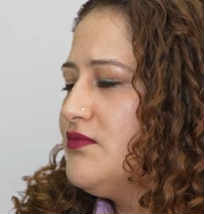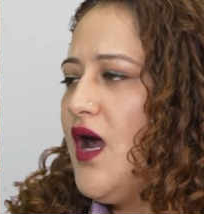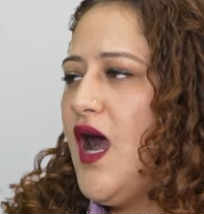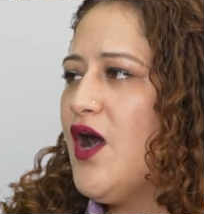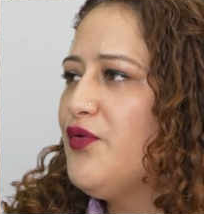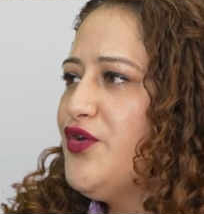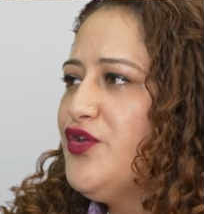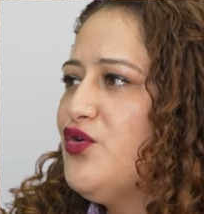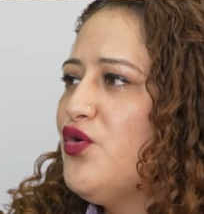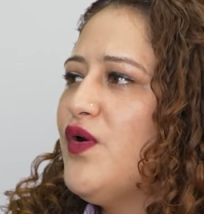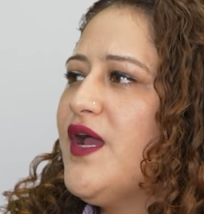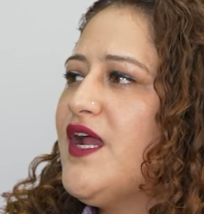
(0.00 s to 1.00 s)
How would you
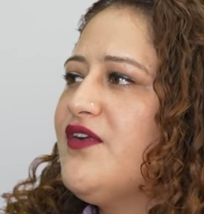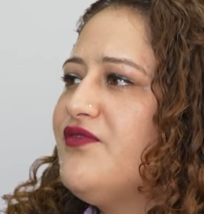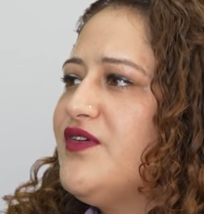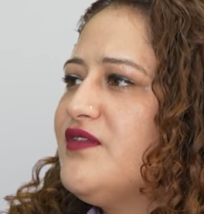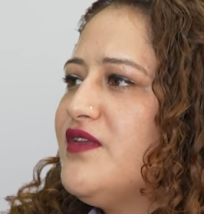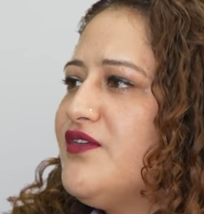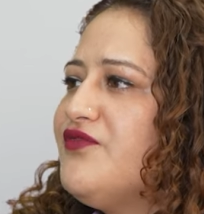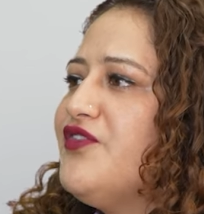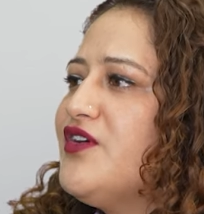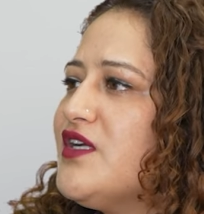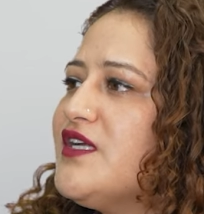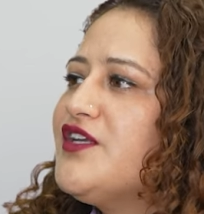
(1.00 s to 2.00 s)
go ahead with
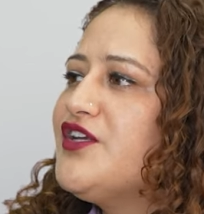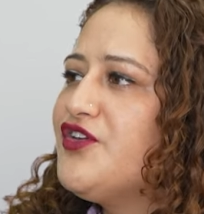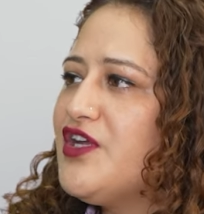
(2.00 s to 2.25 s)
infertility